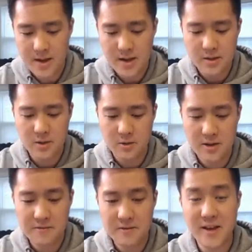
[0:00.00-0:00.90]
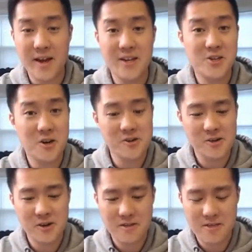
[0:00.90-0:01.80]
So definitely a
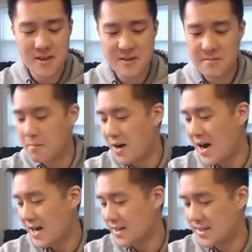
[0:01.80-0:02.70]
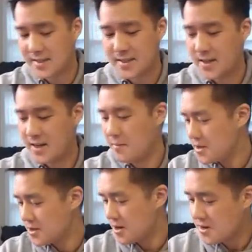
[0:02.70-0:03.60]
Charizard themed box. How many
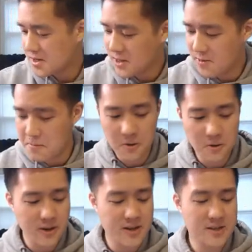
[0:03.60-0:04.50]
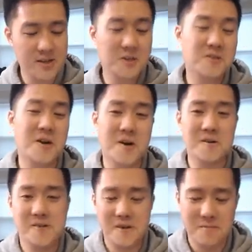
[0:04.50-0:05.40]
Charizards can we pull in a single
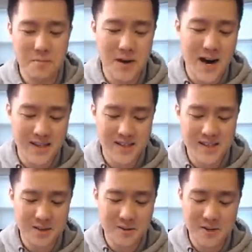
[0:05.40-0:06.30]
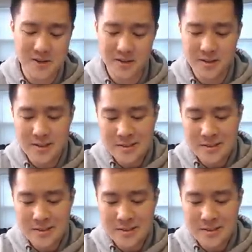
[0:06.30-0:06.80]
Charizard box? That's the question.